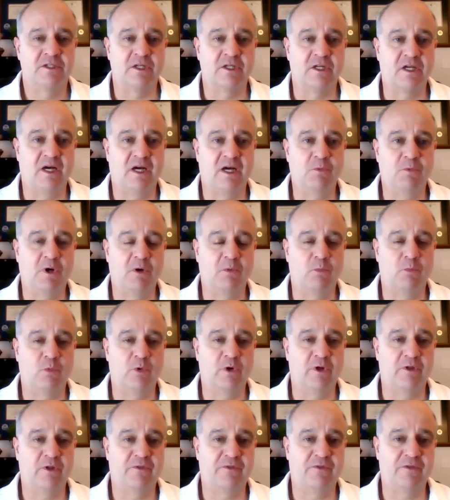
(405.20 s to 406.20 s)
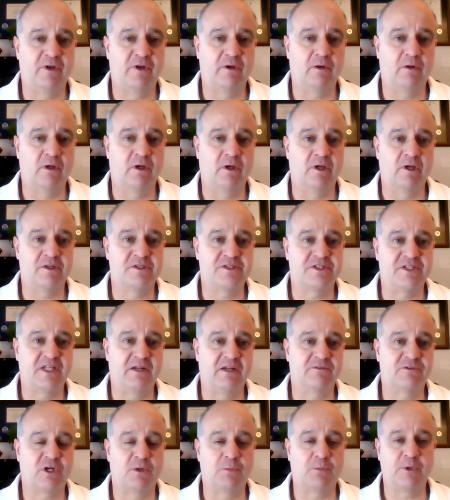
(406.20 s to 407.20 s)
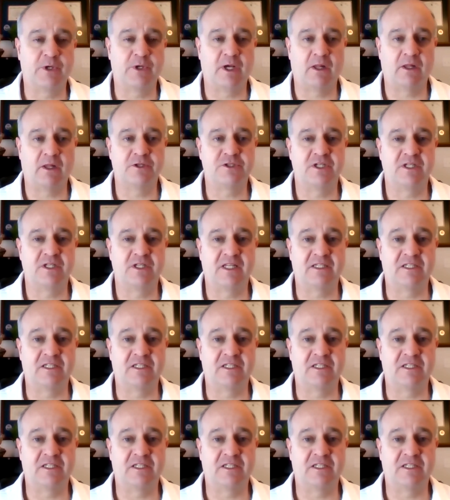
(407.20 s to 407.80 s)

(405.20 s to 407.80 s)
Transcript: to come up with a set of terminology